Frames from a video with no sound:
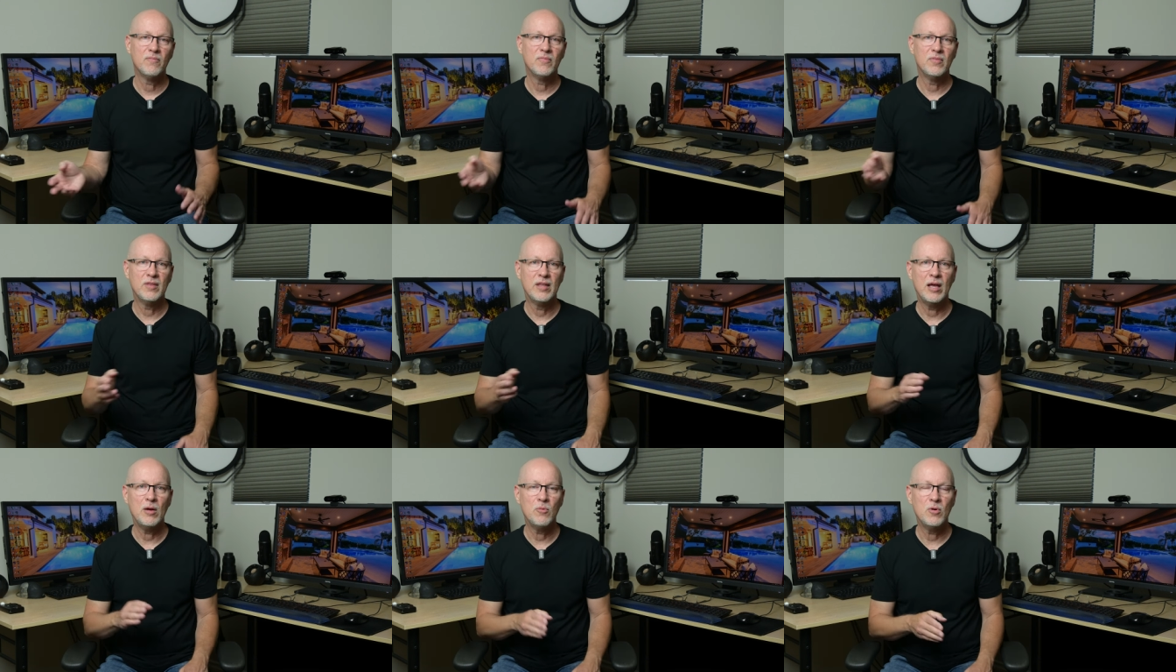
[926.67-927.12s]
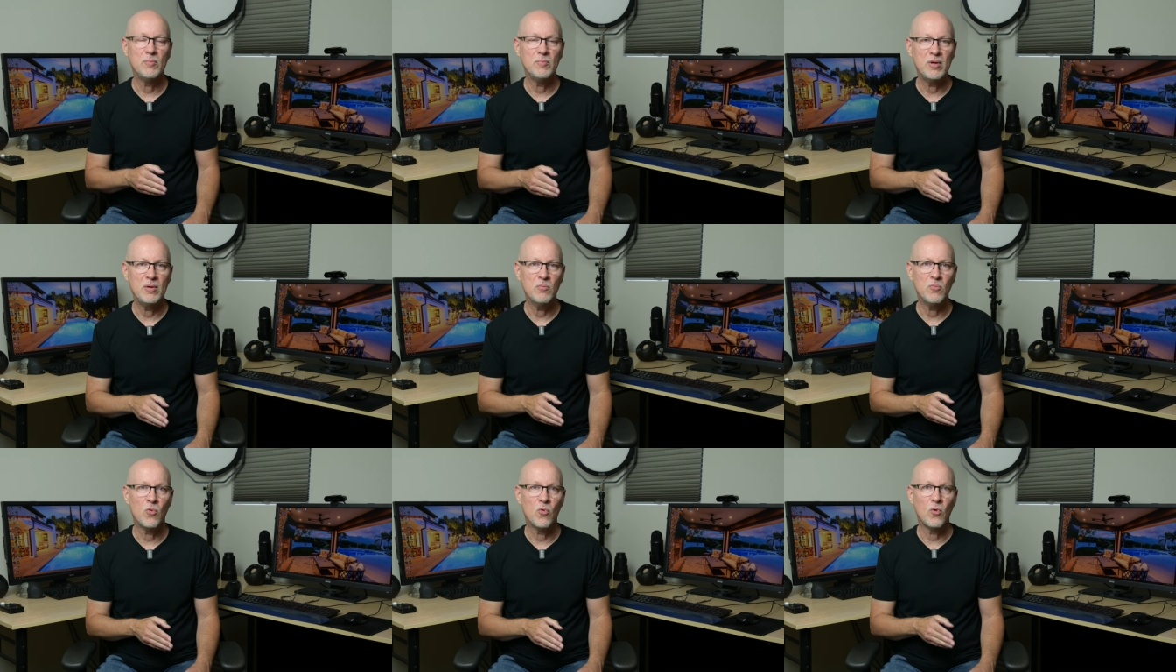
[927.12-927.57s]
They would
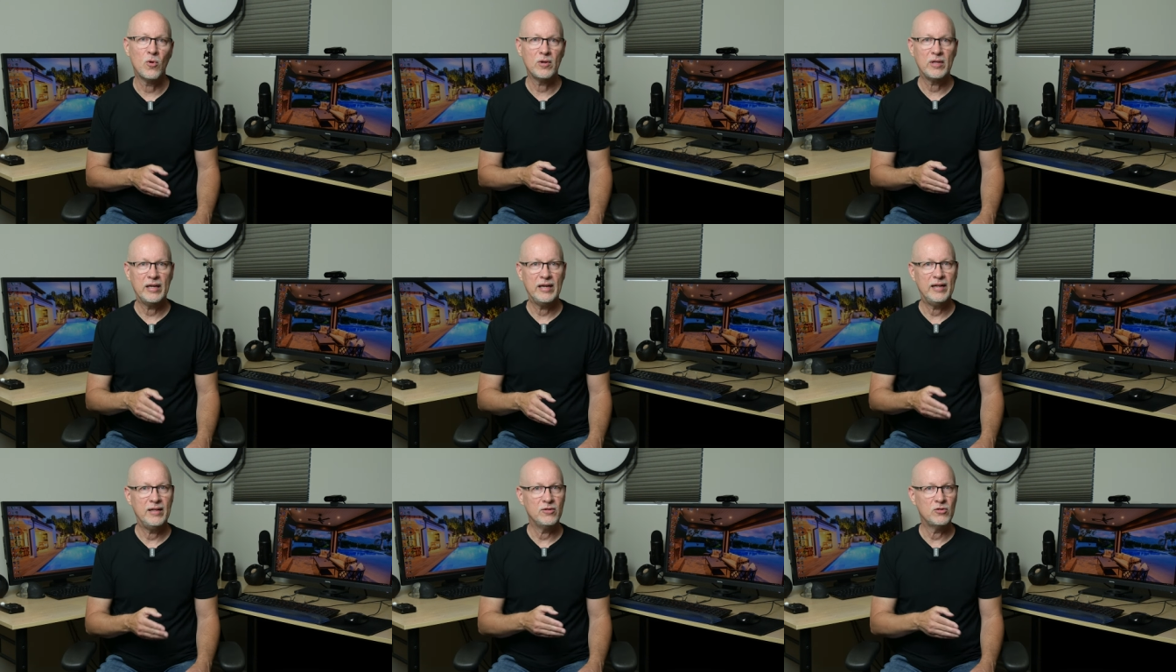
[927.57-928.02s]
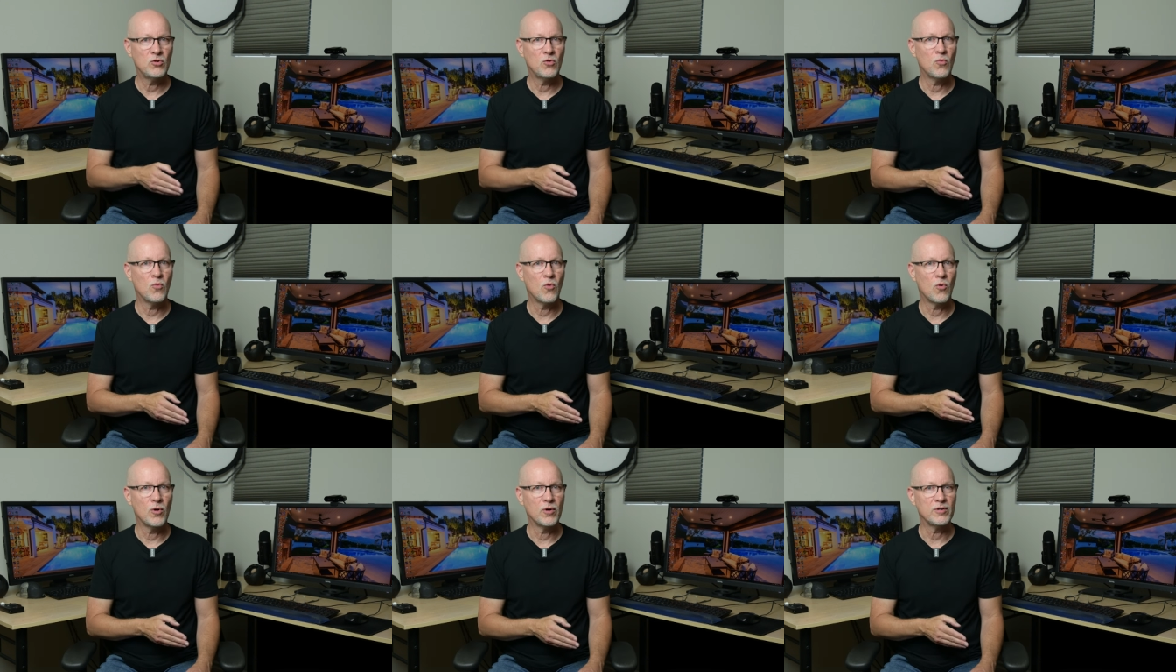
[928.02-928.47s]
be more leaning
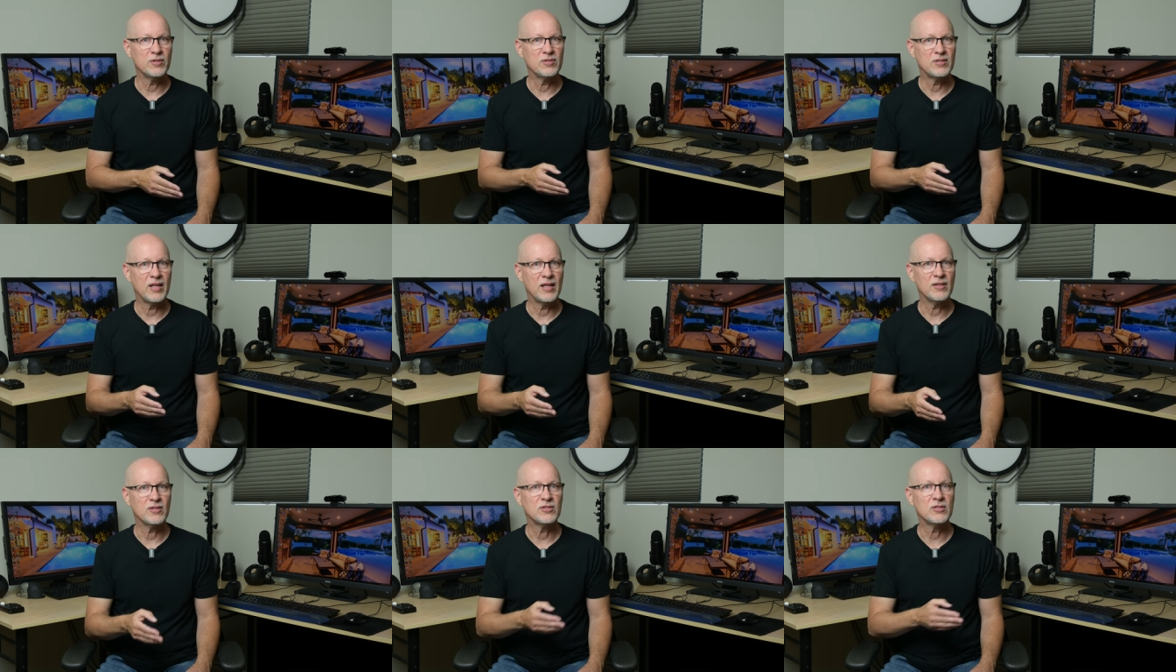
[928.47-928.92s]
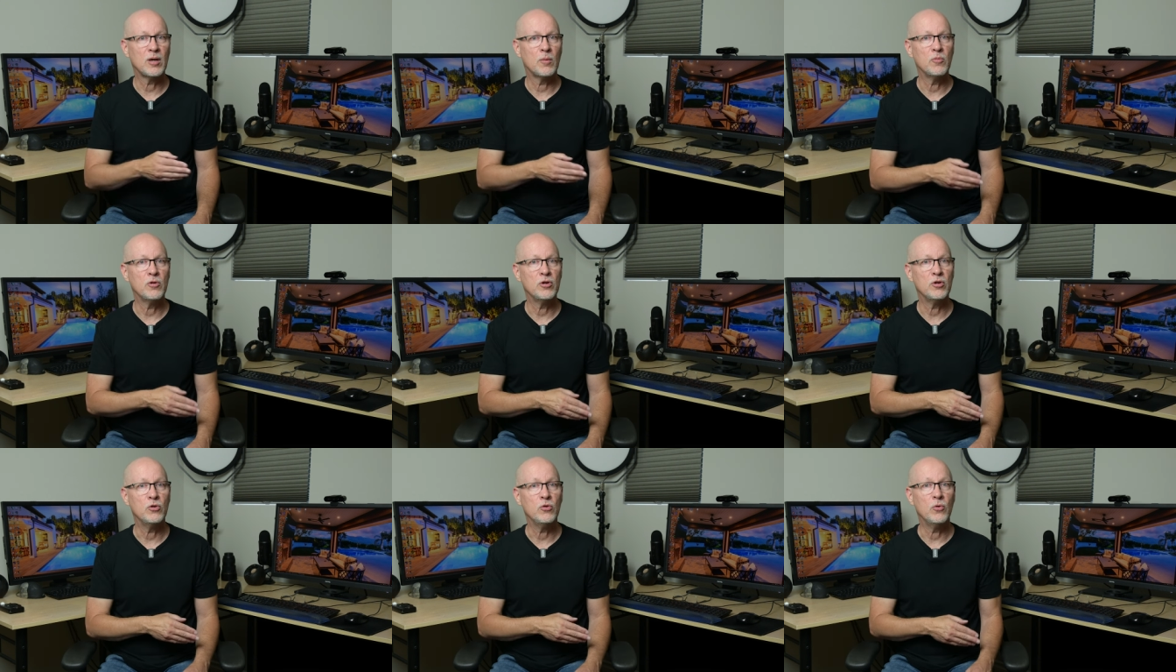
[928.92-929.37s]
towards than
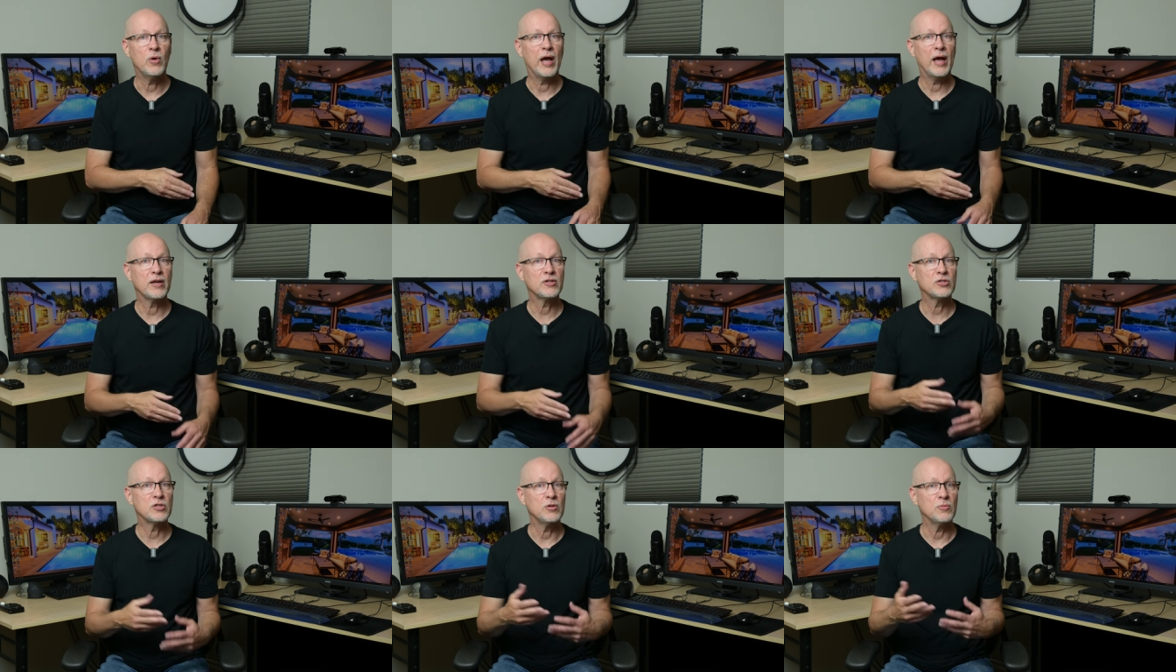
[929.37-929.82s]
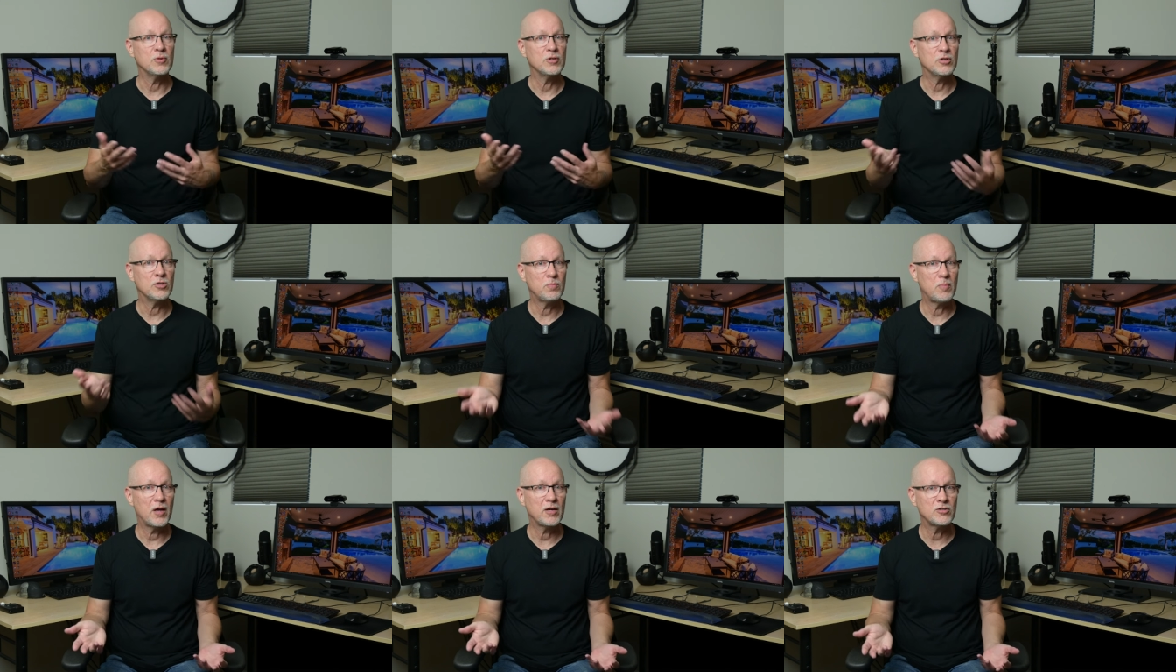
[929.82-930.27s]
someone who actually
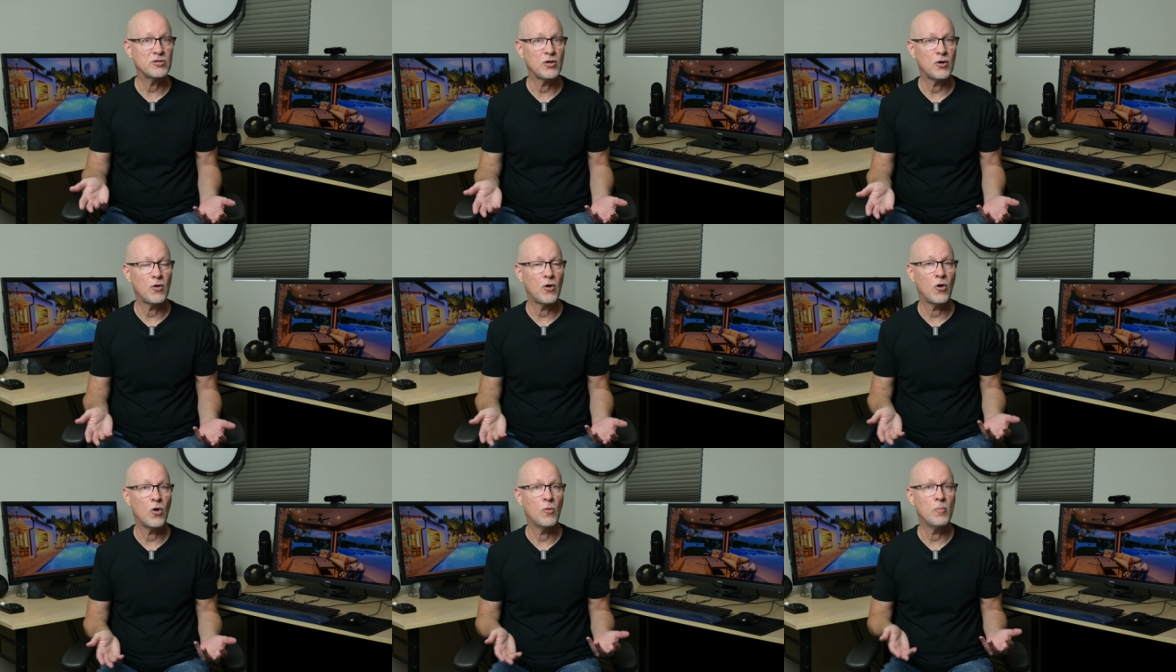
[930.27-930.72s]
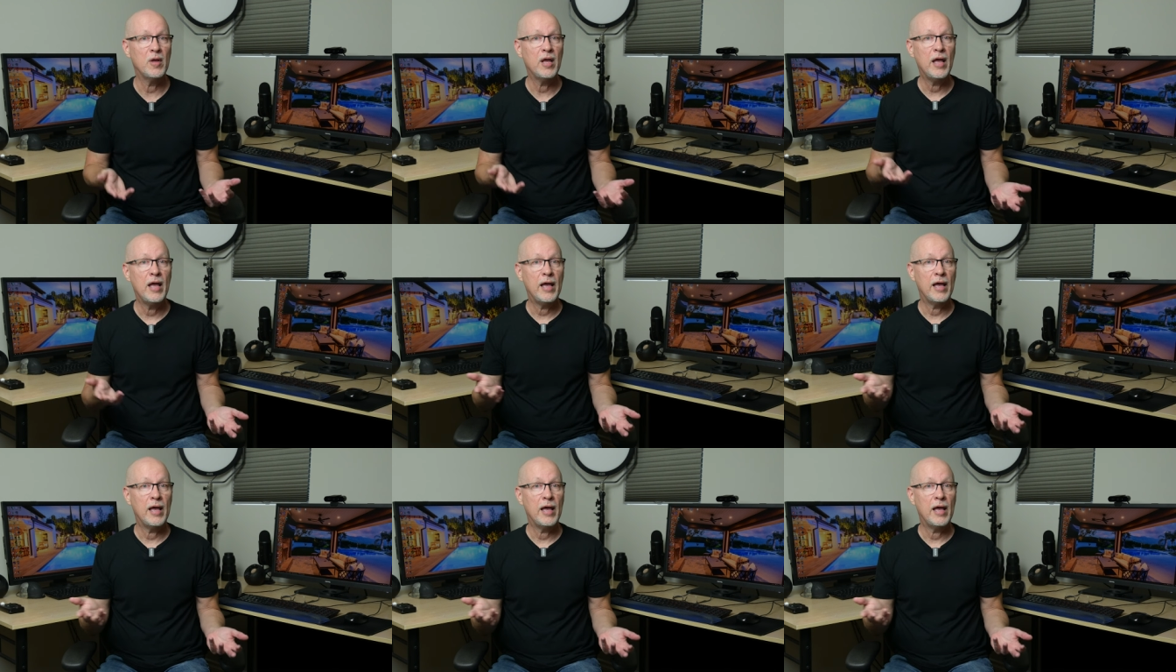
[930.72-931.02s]
respects their home